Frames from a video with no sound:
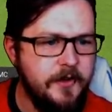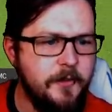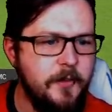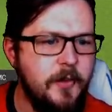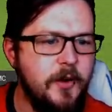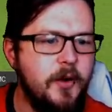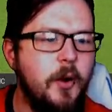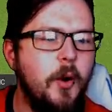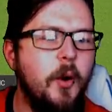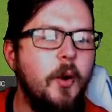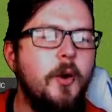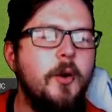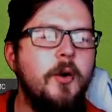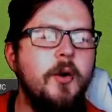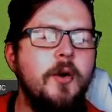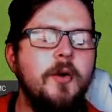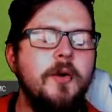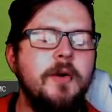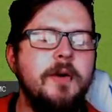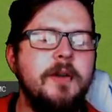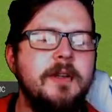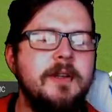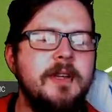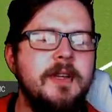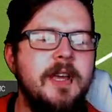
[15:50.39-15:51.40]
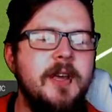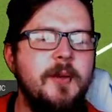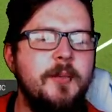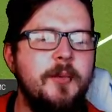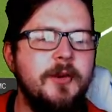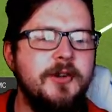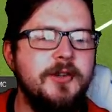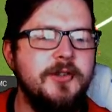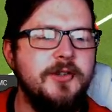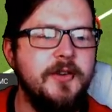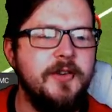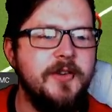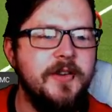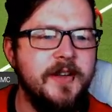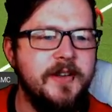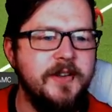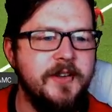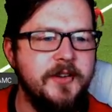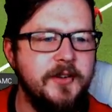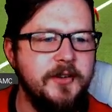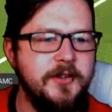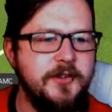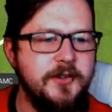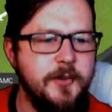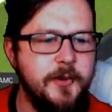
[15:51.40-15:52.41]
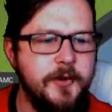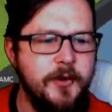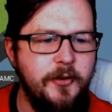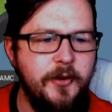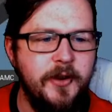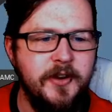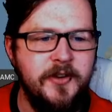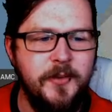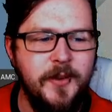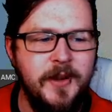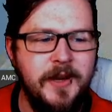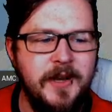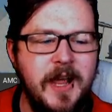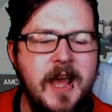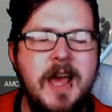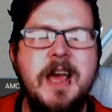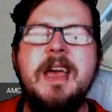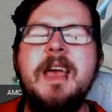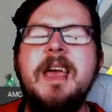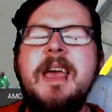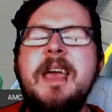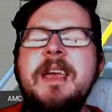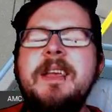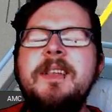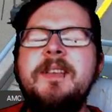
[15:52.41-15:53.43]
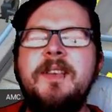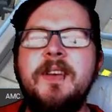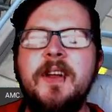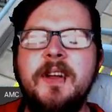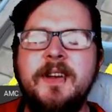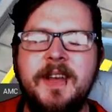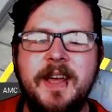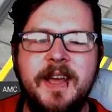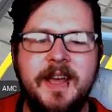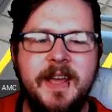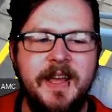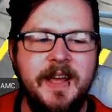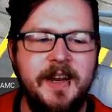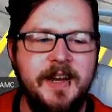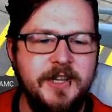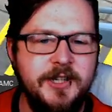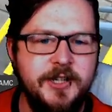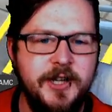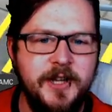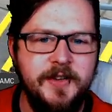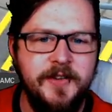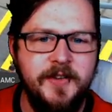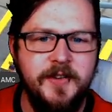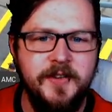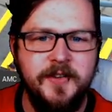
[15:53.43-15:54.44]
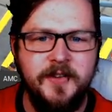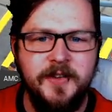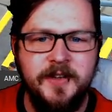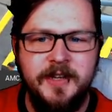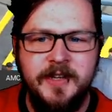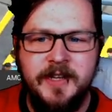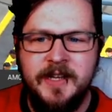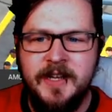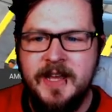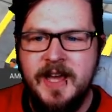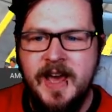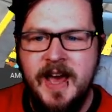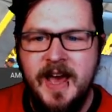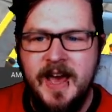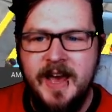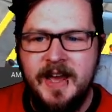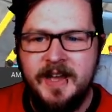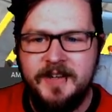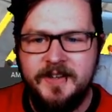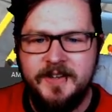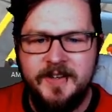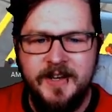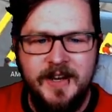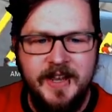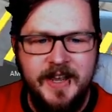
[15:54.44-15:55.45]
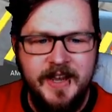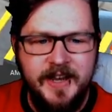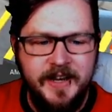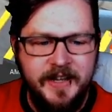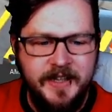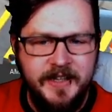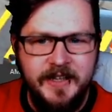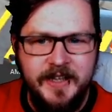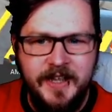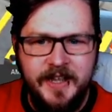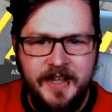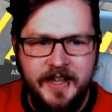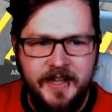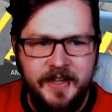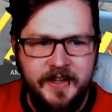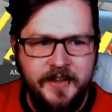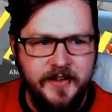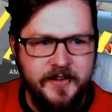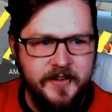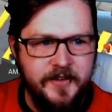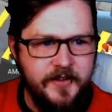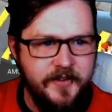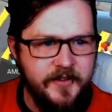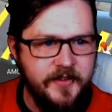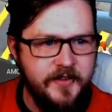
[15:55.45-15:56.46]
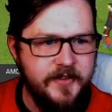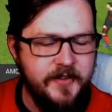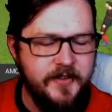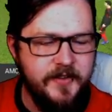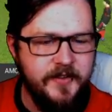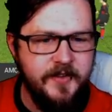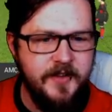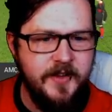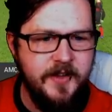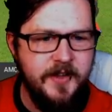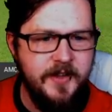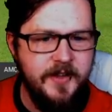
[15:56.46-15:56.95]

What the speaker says: Makoko, keeper, just gets touched, but Cresswell is not taking any chances. Delaney is